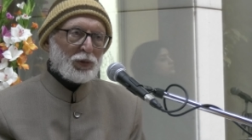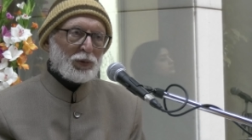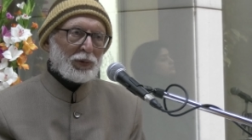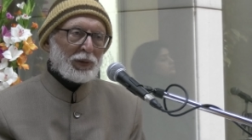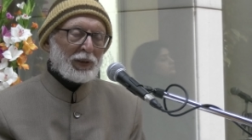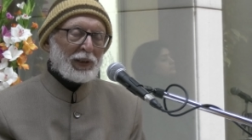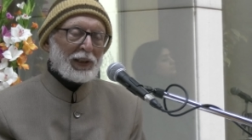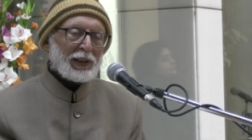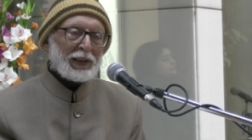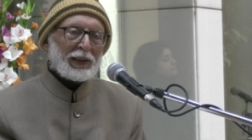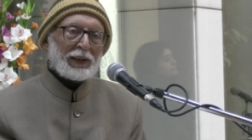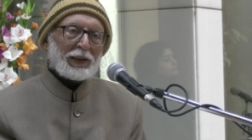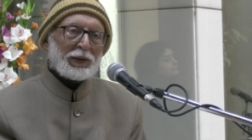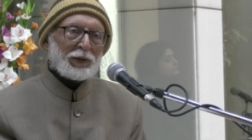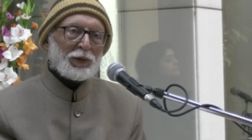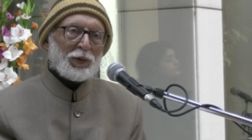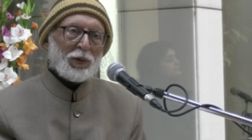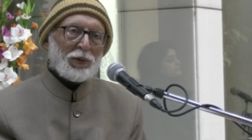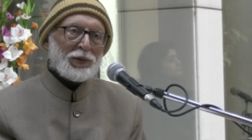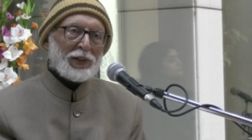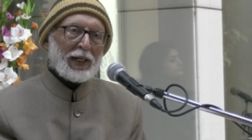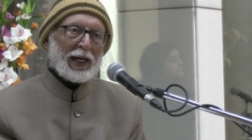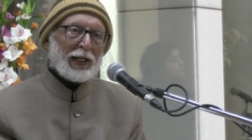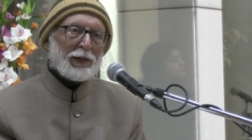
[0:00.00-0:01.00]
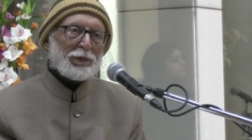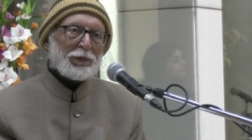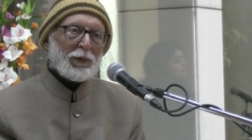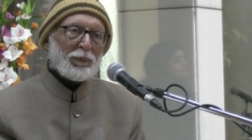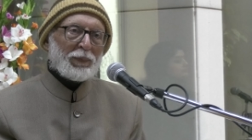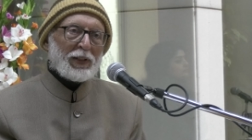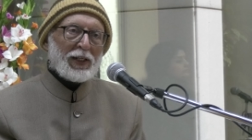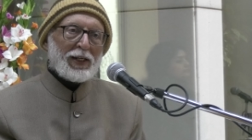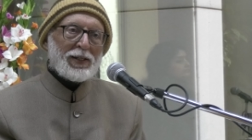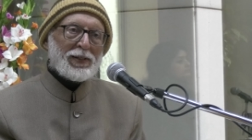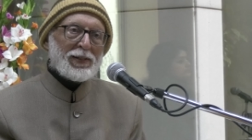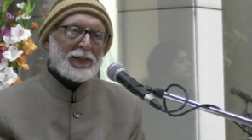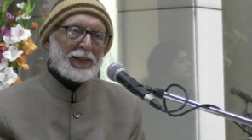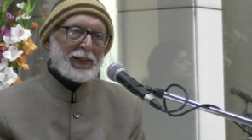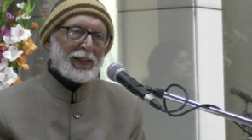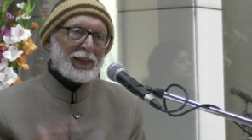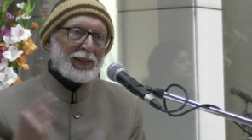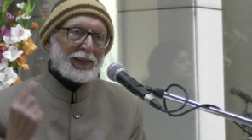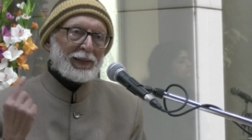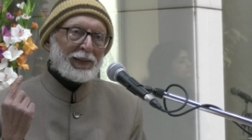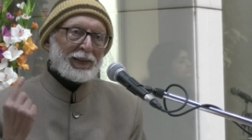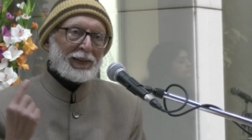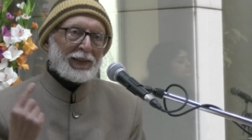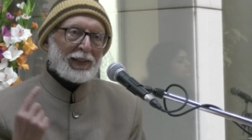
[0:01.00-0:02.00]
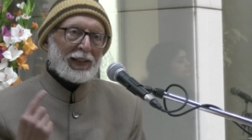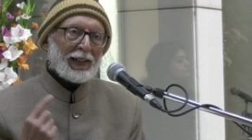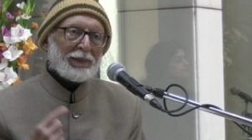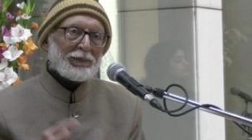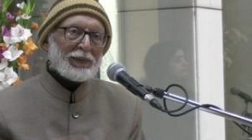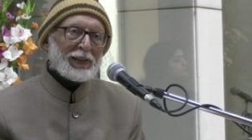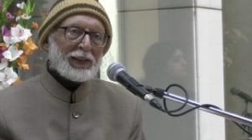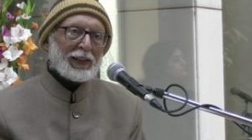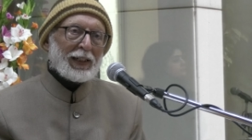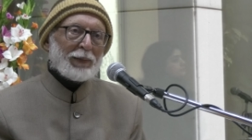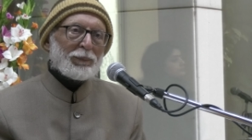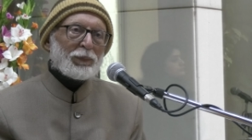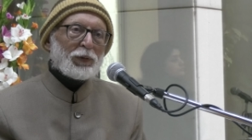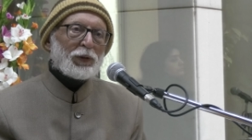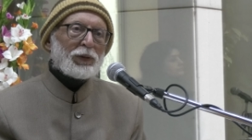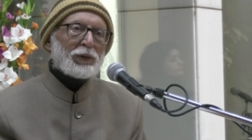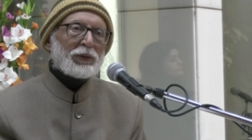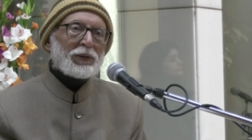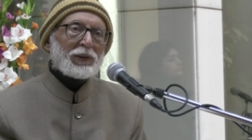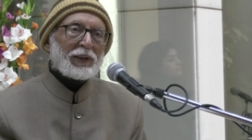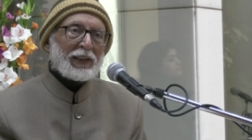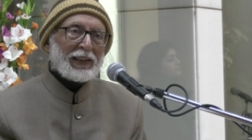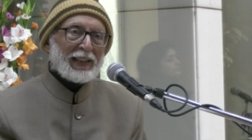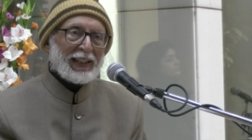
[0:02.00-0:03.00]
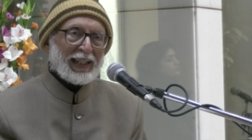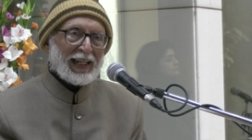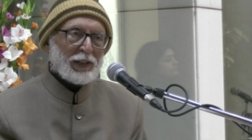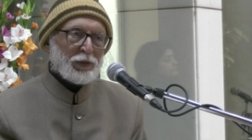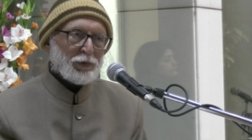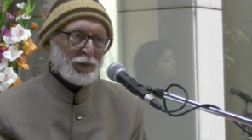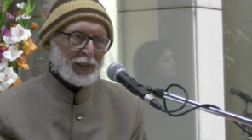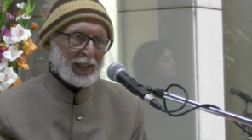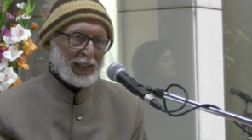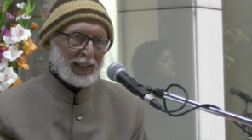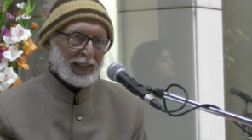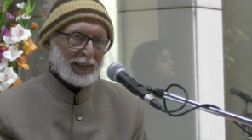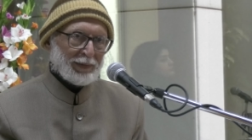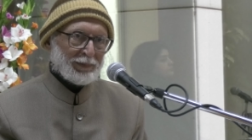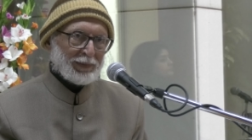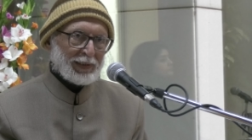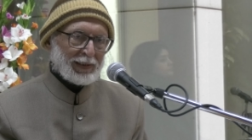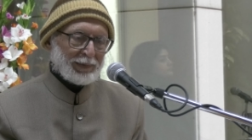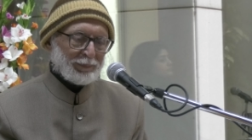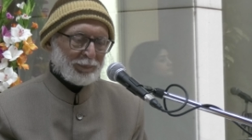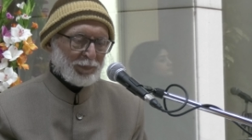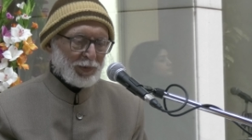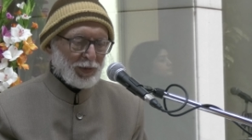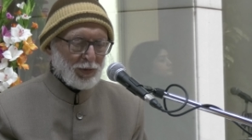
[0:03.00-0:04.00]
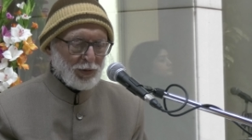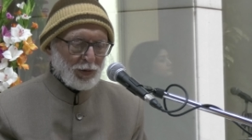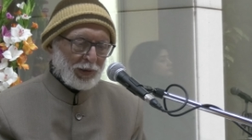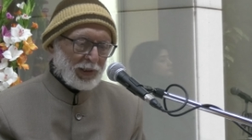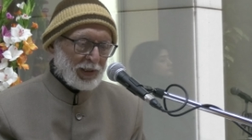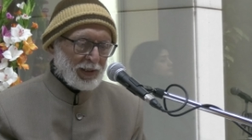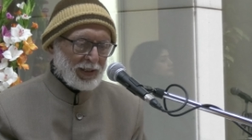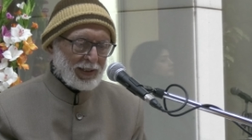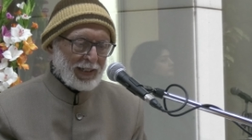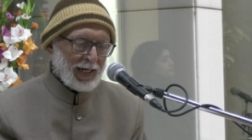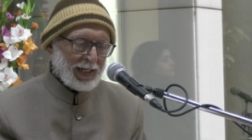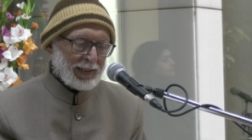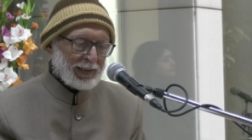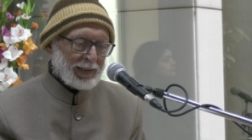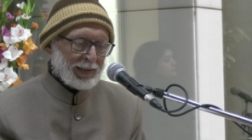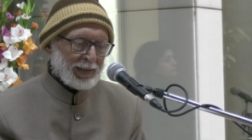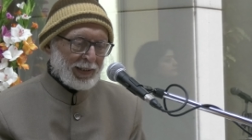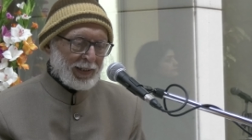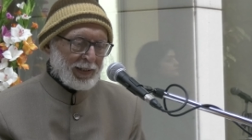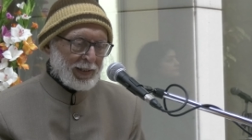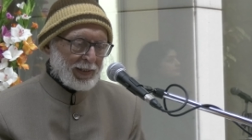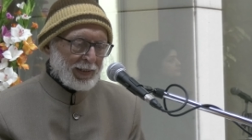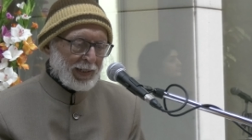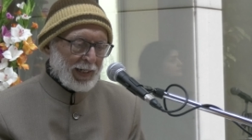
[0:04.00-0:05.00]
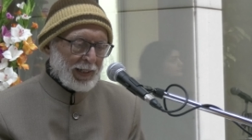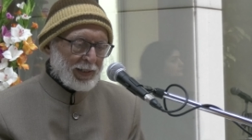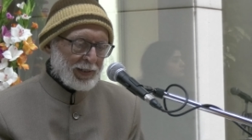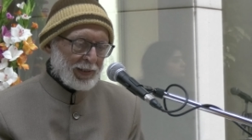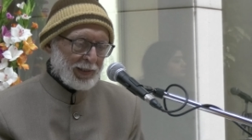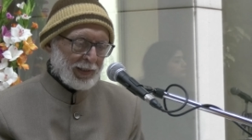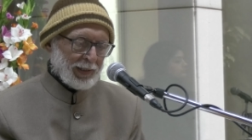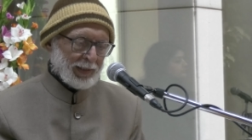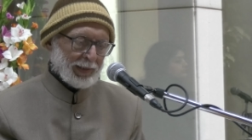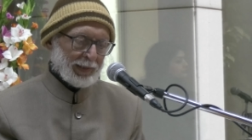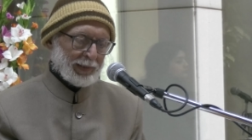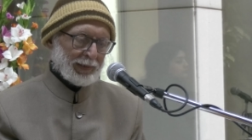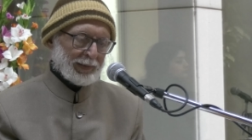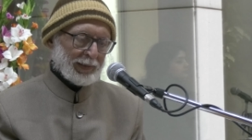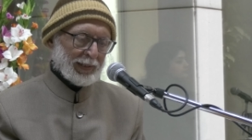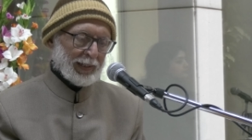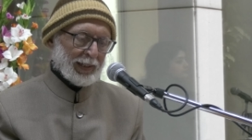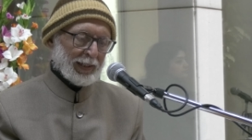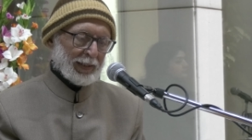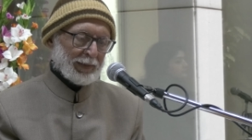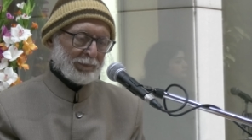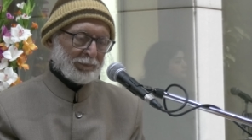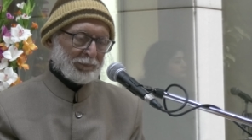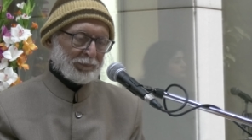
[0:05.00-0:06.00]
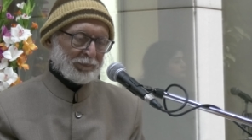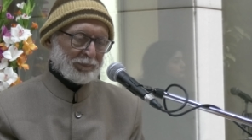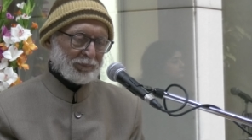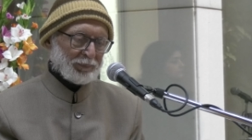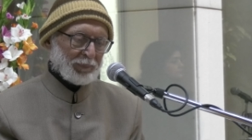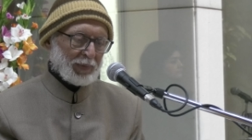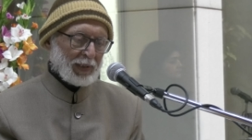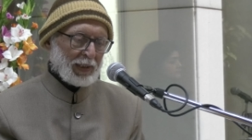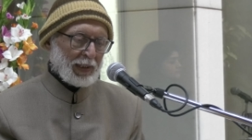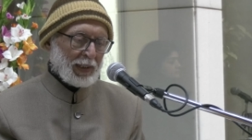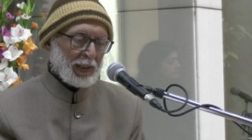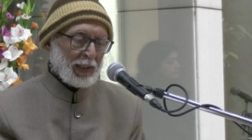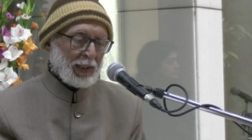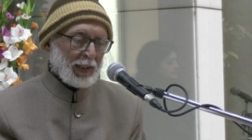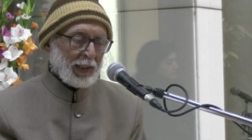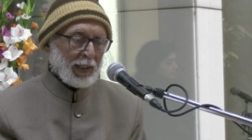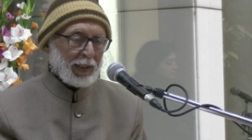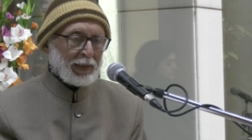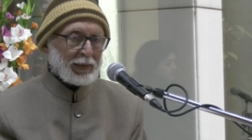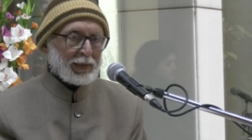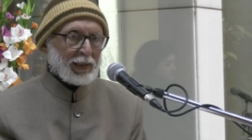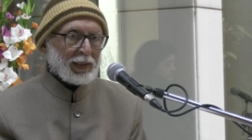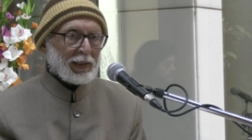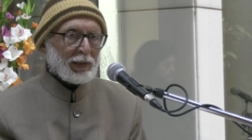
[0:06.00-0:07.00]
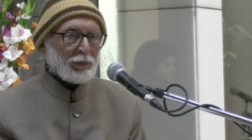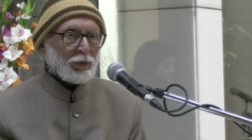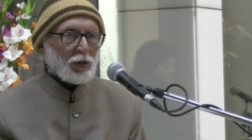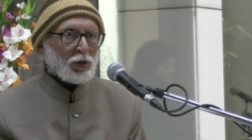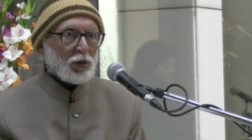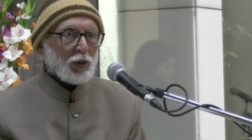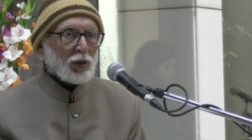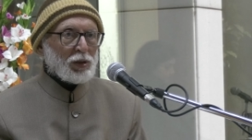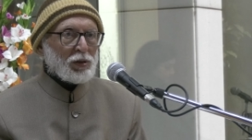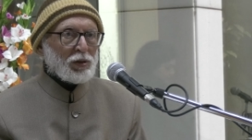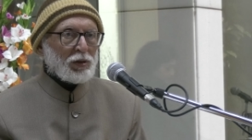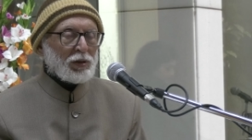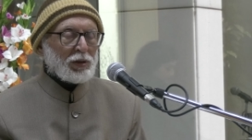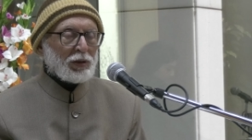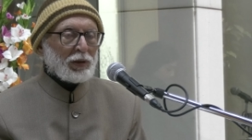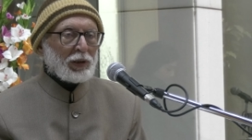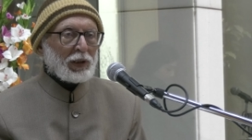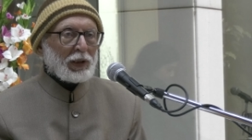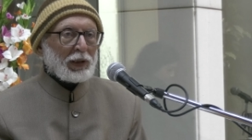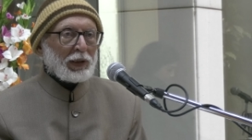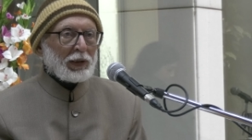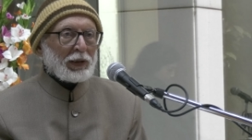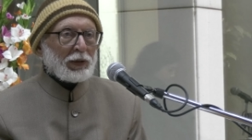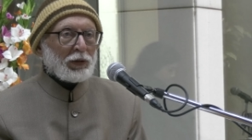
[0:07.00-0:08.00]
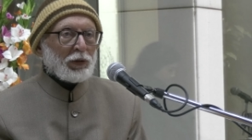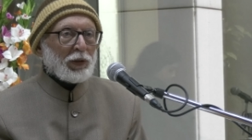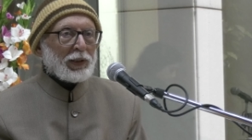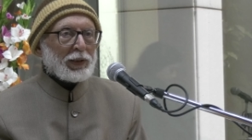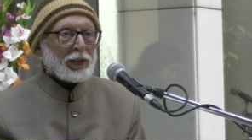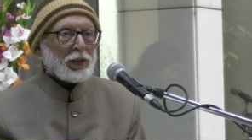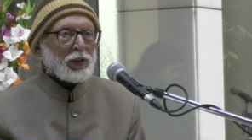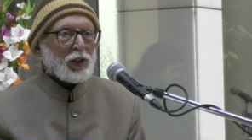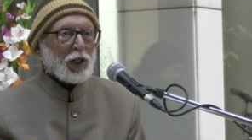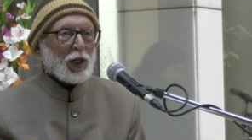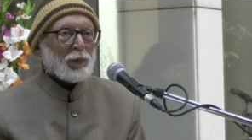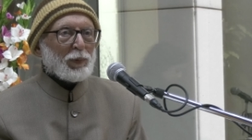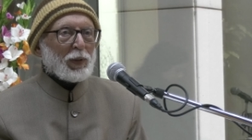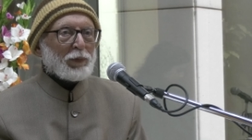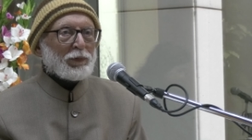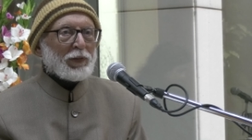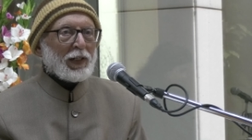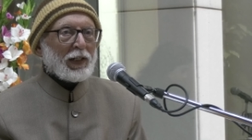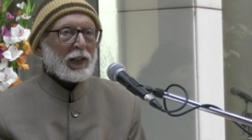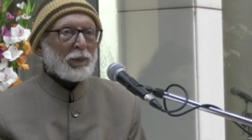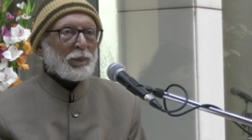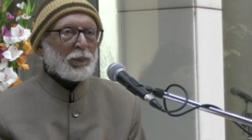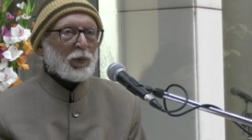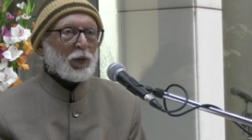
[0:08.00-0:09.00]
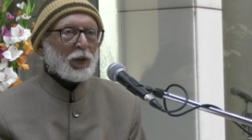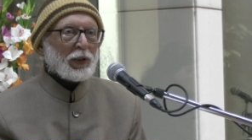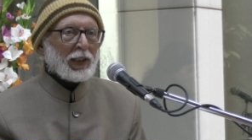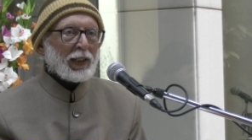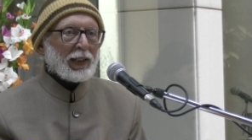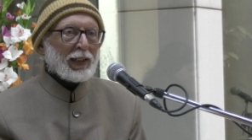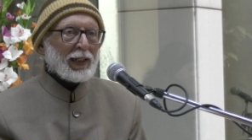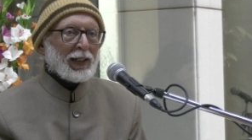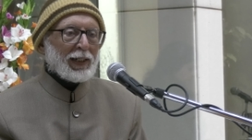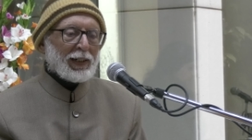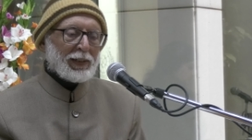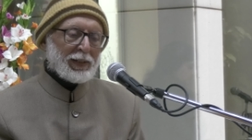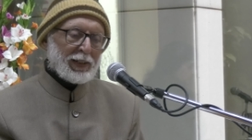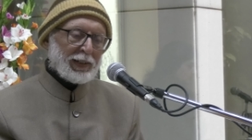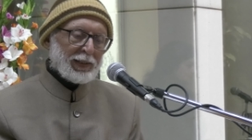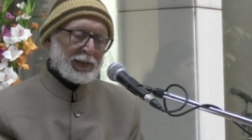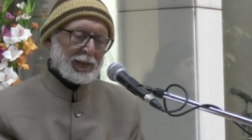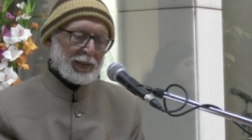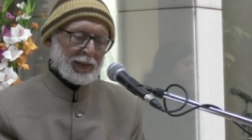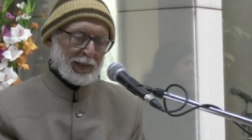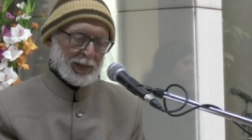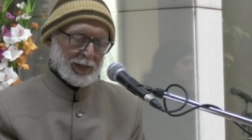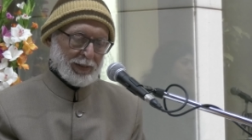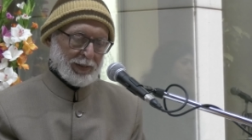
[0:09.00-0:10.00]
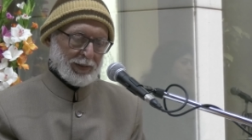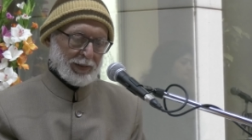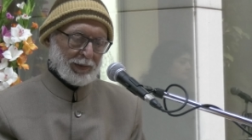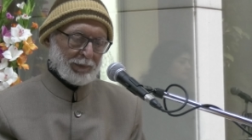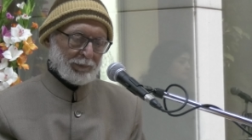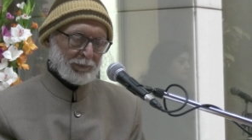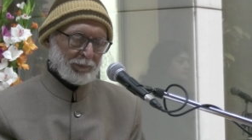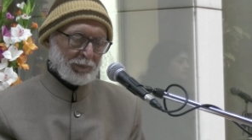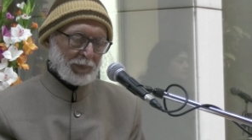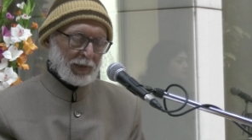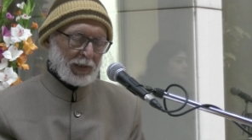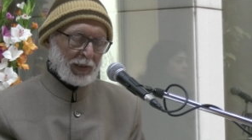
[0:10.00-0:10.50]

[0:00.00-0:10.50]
school goes right from nursery level up to graduate level. So he started teaching engineering there. And then he was also doing the job of a reporter and a journalist.